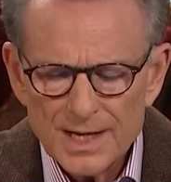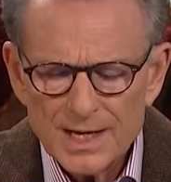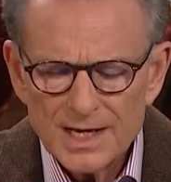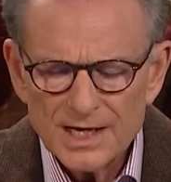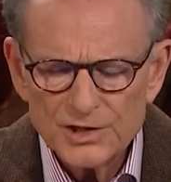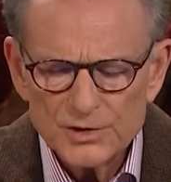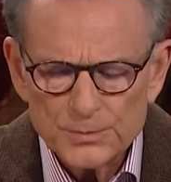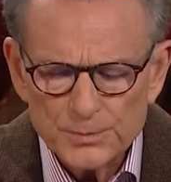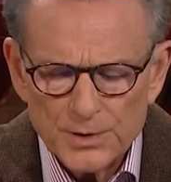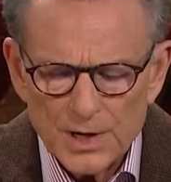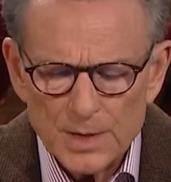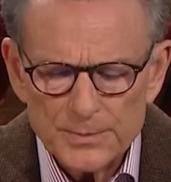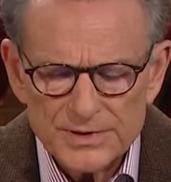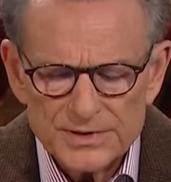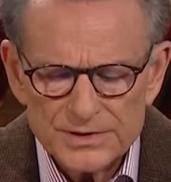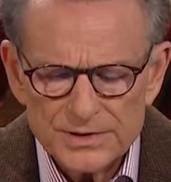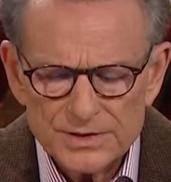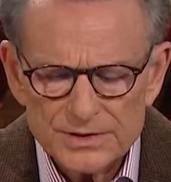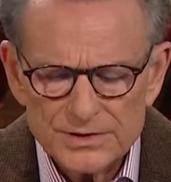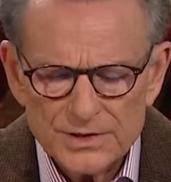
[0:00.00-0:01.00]
His
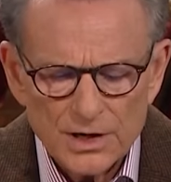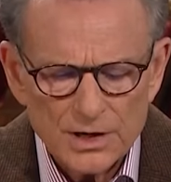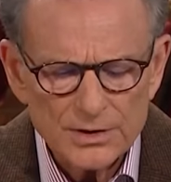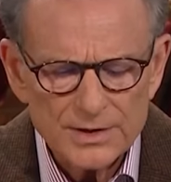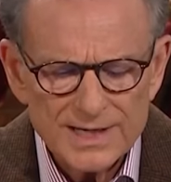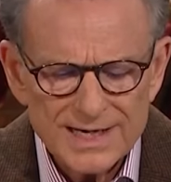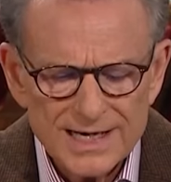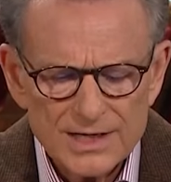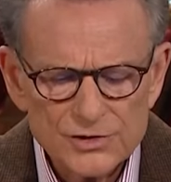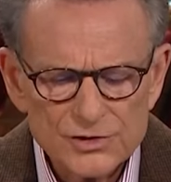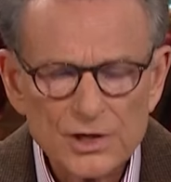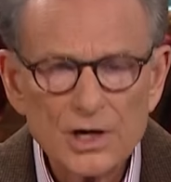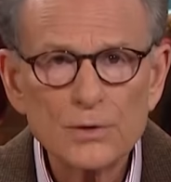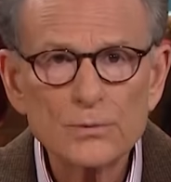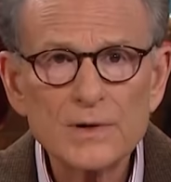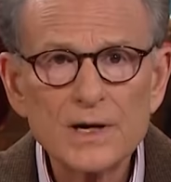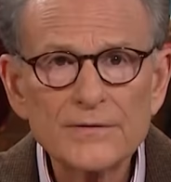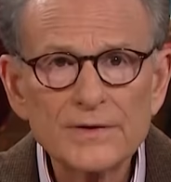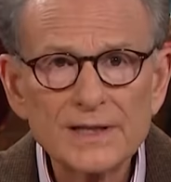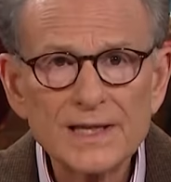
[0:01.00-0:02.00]
promises are each a
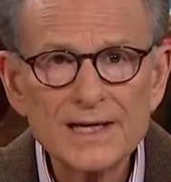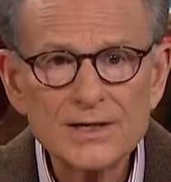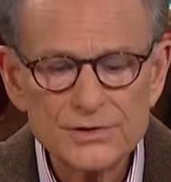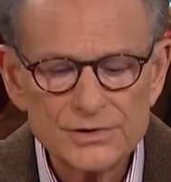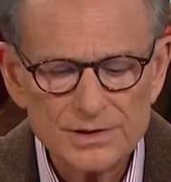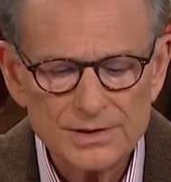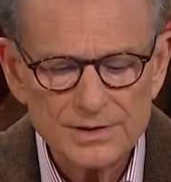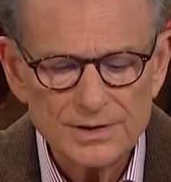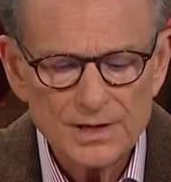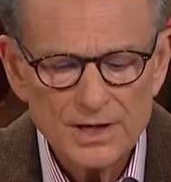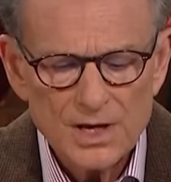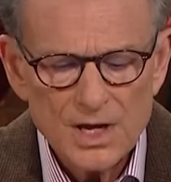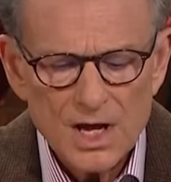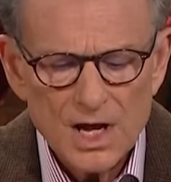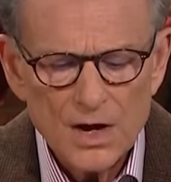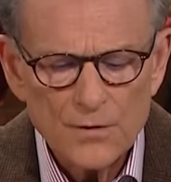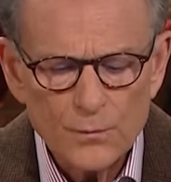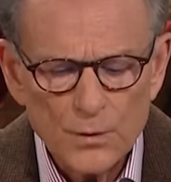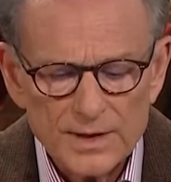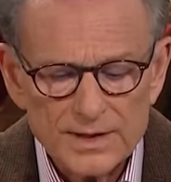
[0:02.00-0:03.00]
revelation
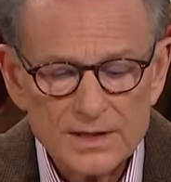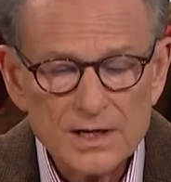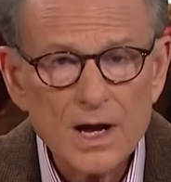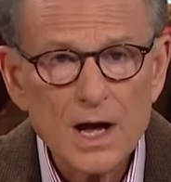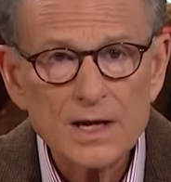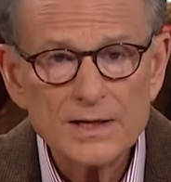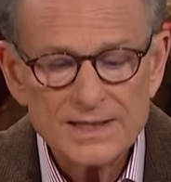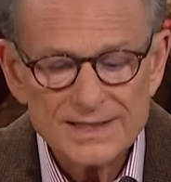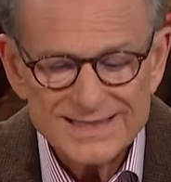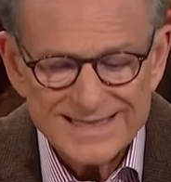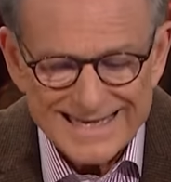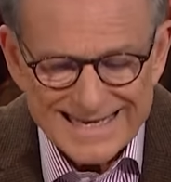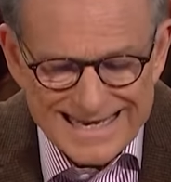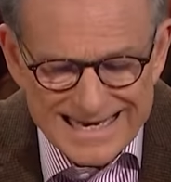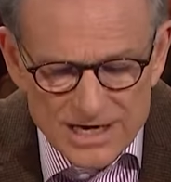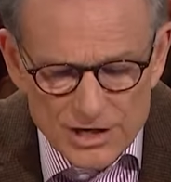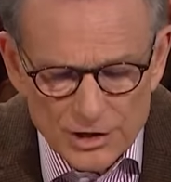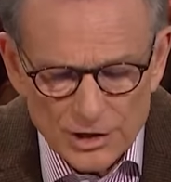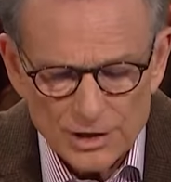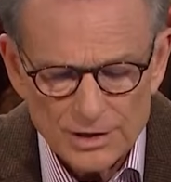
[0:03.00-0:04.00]
of what God is
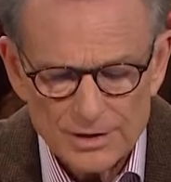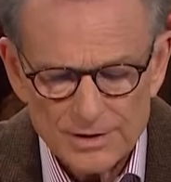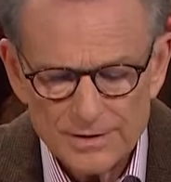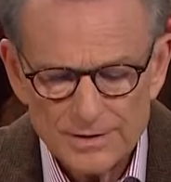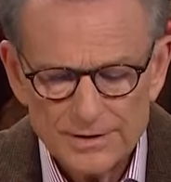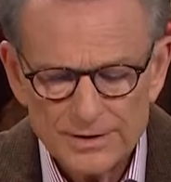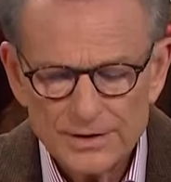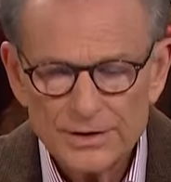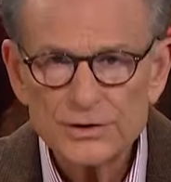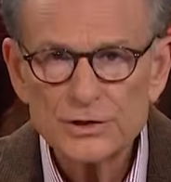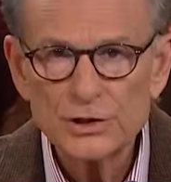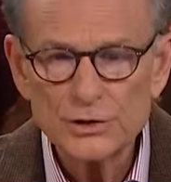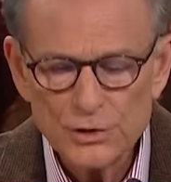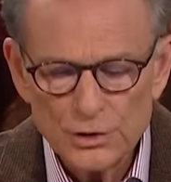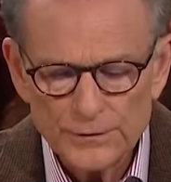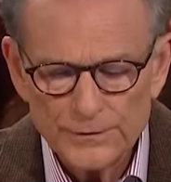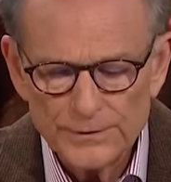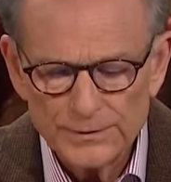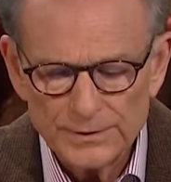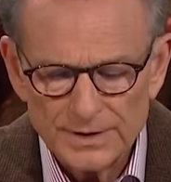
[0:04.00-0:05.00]
eager to
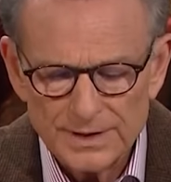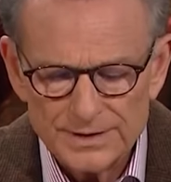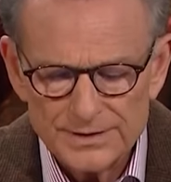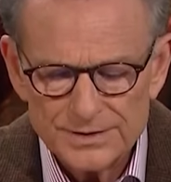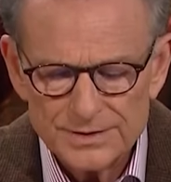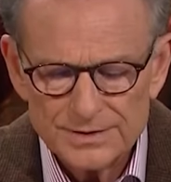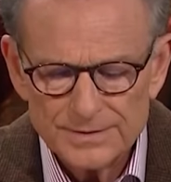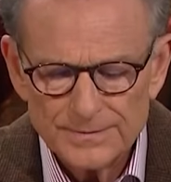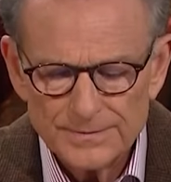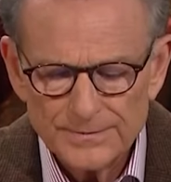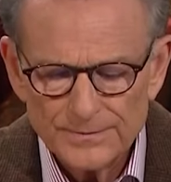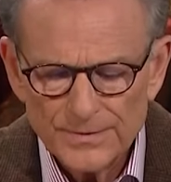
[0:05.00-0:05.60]
do for us.